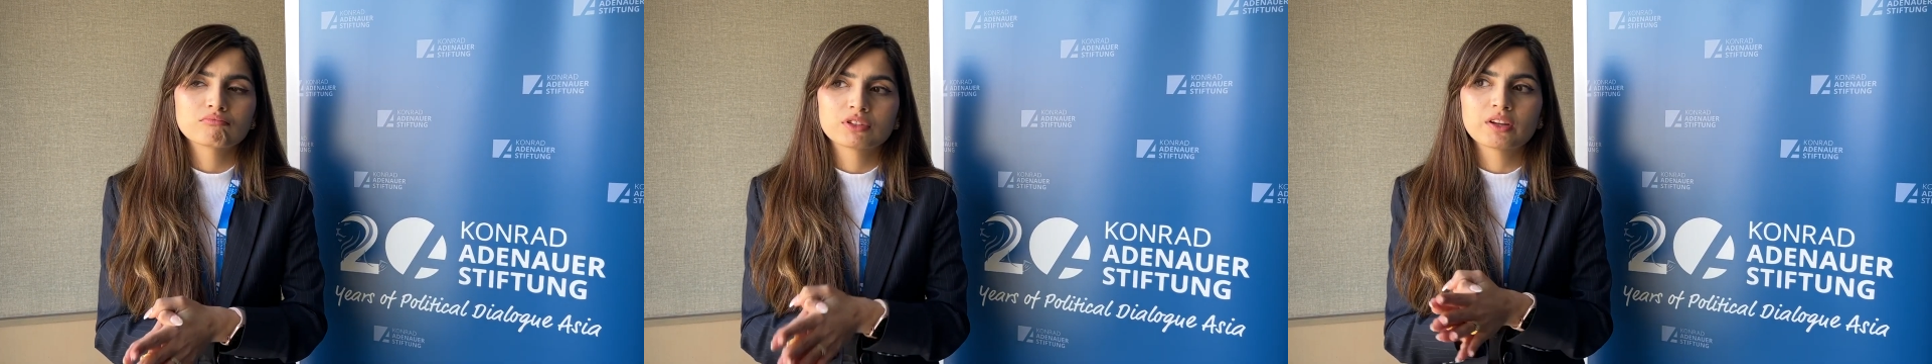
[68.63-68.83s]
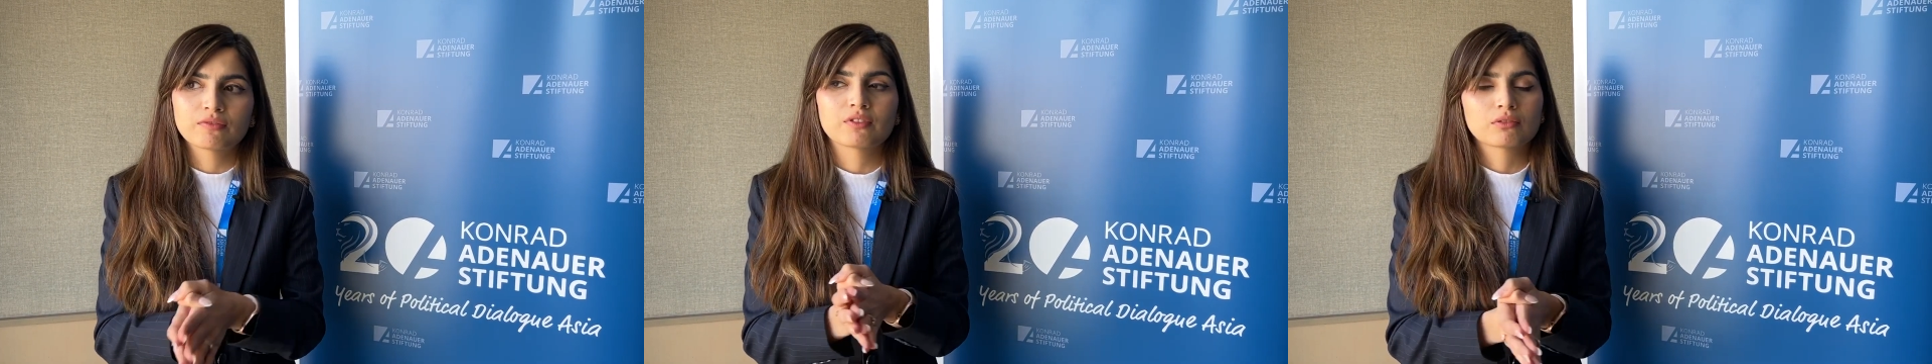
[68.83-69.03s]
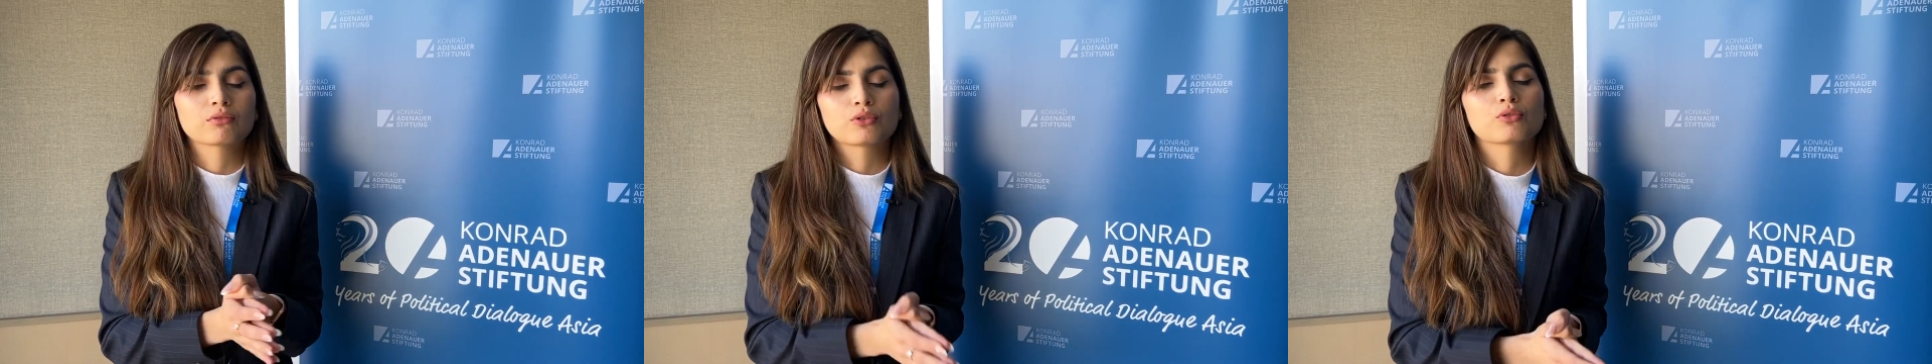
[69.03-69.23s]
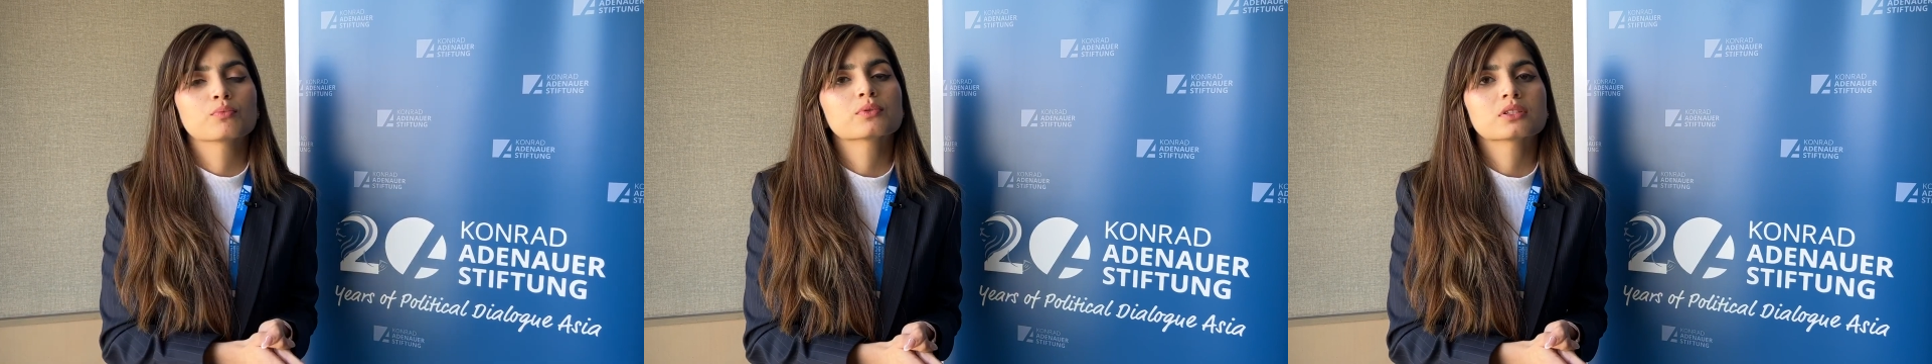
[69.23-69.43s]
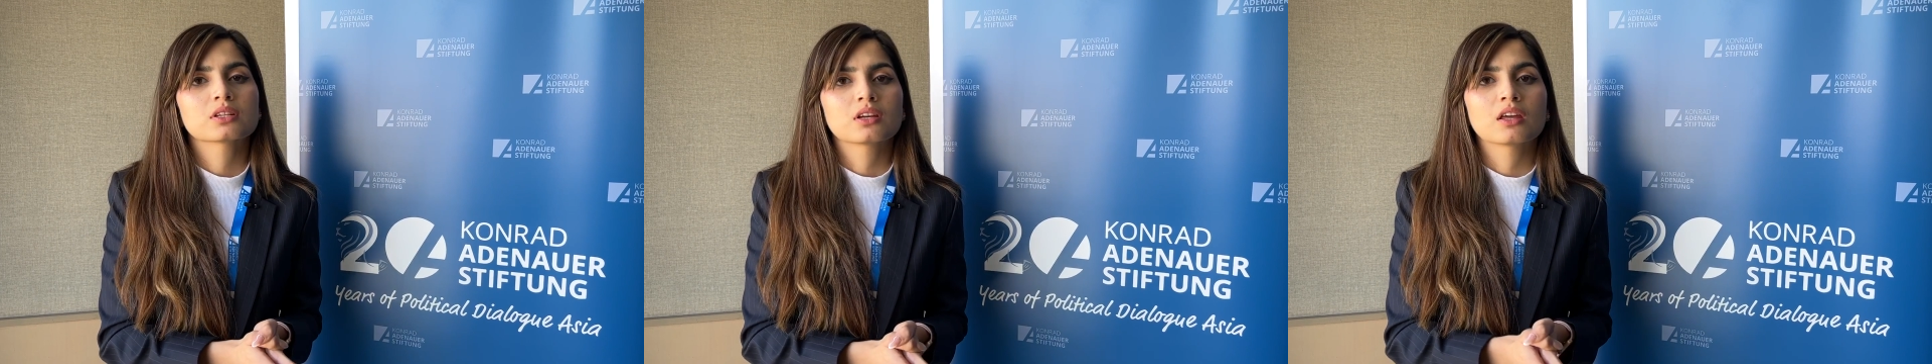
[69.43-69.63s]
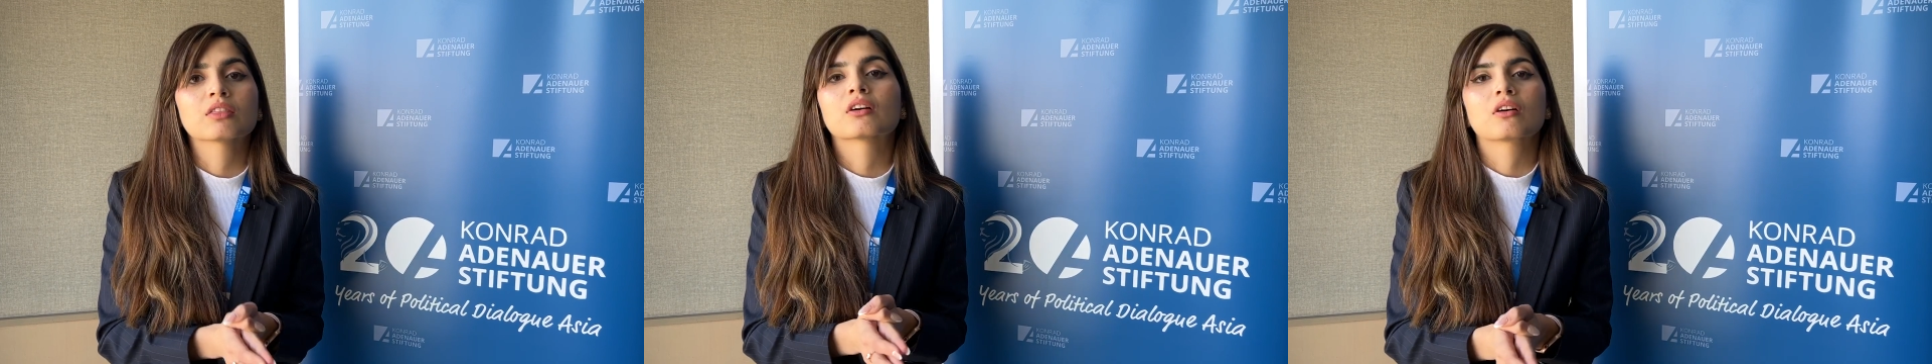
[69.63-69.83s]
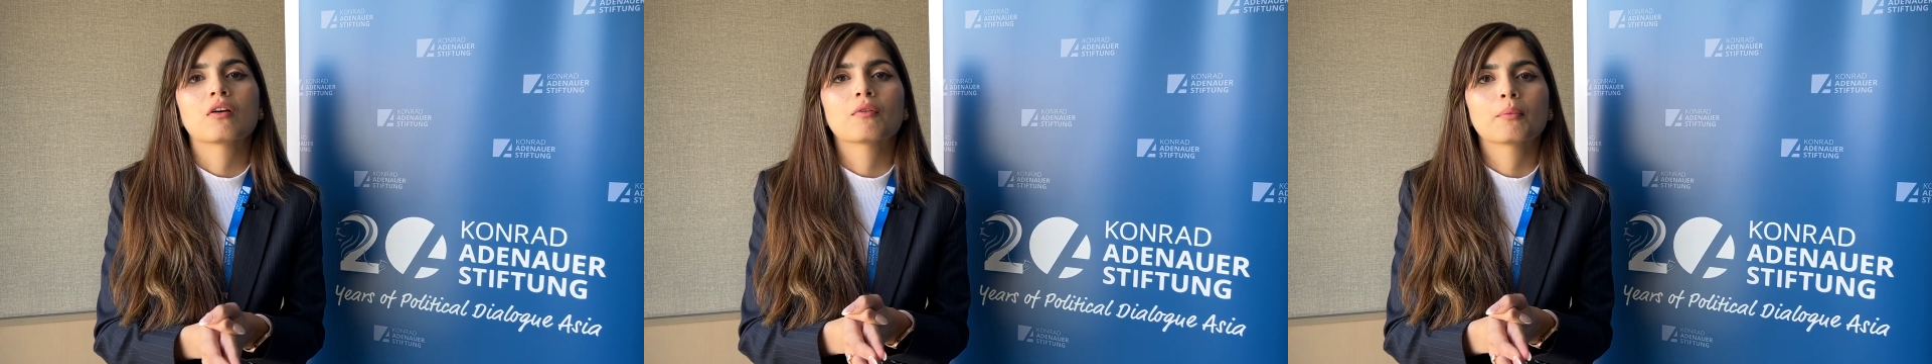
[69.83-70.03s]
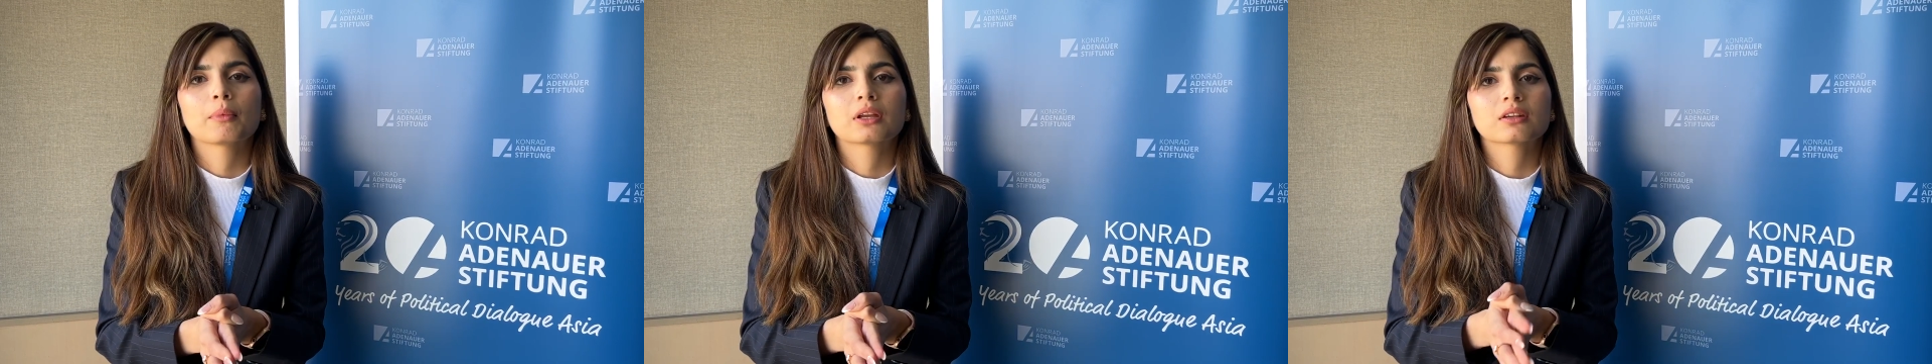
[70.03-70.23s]
different groups in the
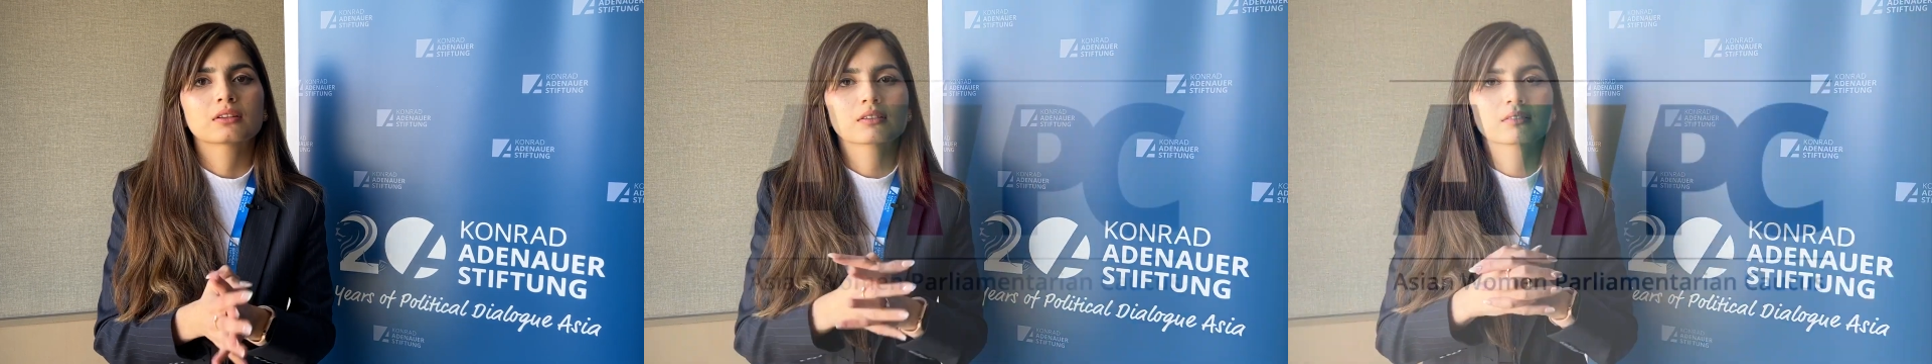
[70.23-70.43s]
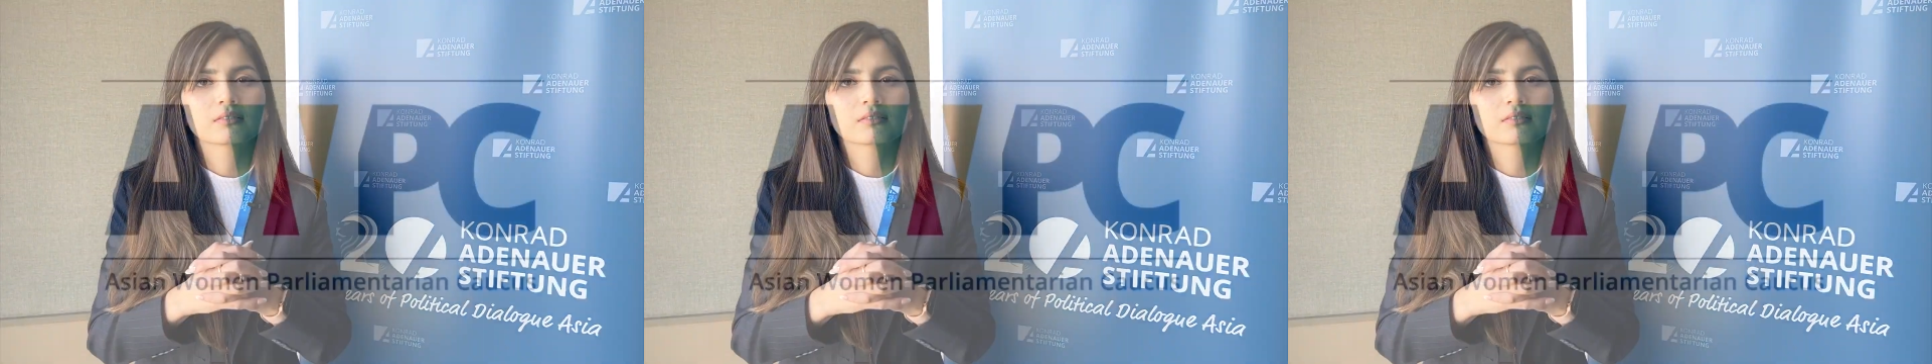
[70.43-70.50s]
government.